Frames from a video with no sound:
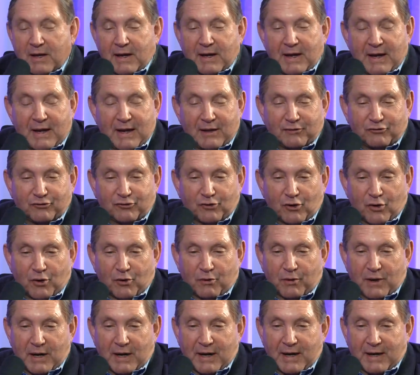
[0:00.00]
And
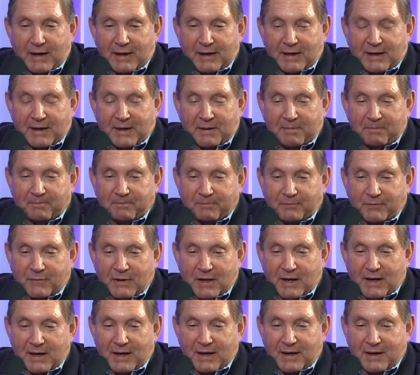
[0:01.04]
so
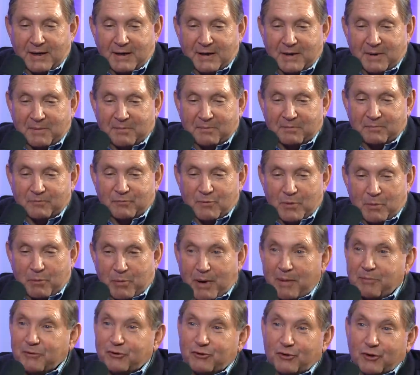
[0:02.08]
I
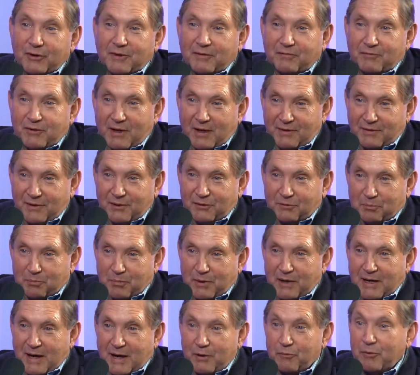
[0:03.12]
probably shouldn't have done this,
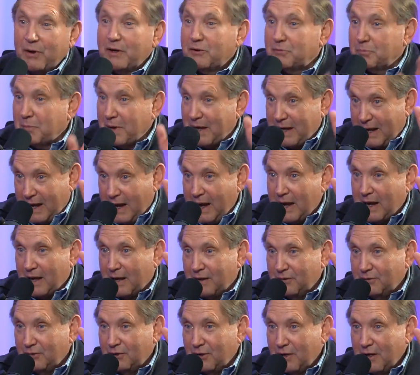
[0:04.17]
but I raised my
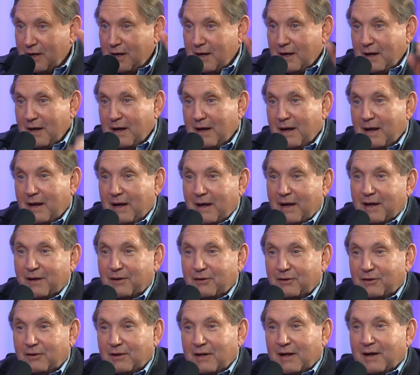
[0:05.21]
hand,
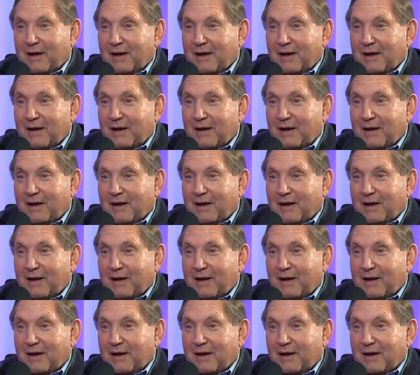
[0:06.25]
and